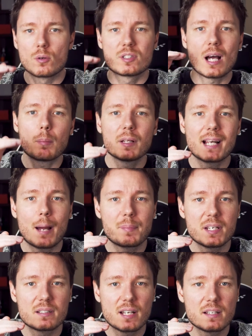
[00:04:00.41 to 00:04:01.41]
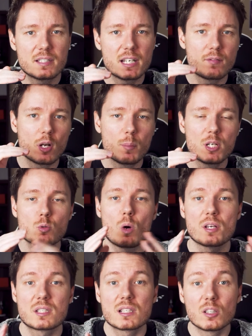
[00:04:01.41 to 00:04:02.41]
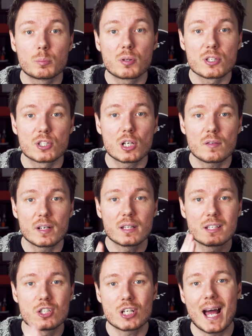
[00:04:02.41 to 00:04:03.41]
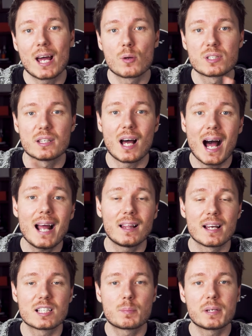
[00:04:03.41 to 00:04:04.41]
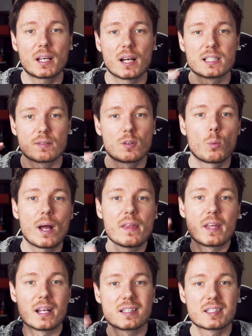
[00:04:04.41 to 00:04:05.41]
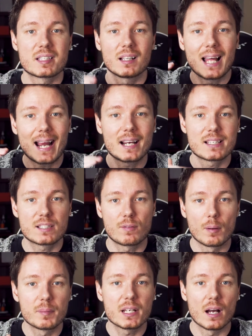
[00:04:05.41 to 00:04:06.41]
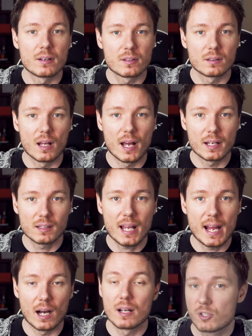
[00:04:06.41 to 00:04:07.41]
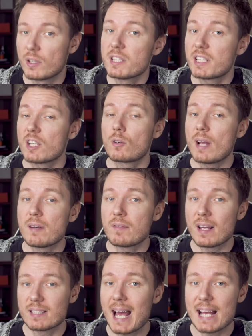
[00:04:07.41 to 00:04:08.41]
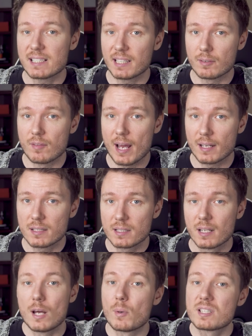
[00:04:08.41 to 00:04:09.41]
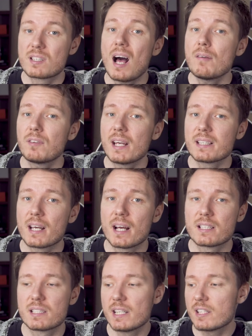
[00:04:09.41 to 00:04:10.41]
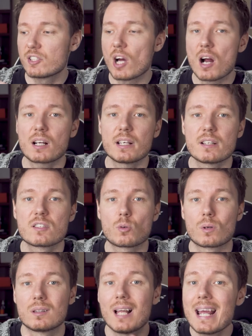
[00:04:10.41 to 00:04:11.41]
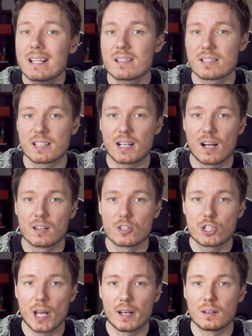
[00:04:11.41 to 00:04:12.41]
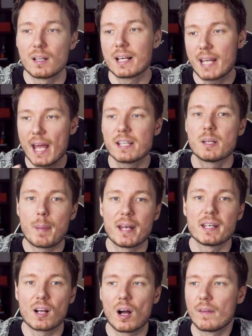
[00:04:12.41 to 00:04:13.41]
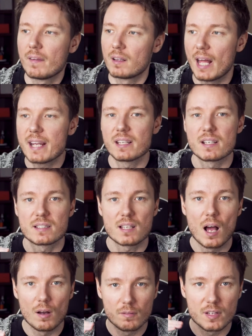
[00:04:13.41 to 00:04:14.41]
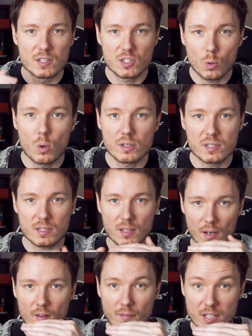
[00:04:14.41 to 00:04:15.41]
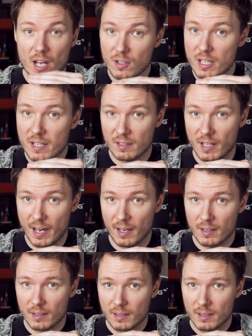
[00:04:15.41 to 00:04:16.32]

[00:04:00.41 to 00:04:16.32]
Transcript: doubling up the intensity of your image while still preserving the shadows and the highlights because of the way that it selects from the underlying layer. So this can create fantastic effects. Now what soft light does is it darkens or lightens the color channel, again depending on the lightness of the source of the underneath layer,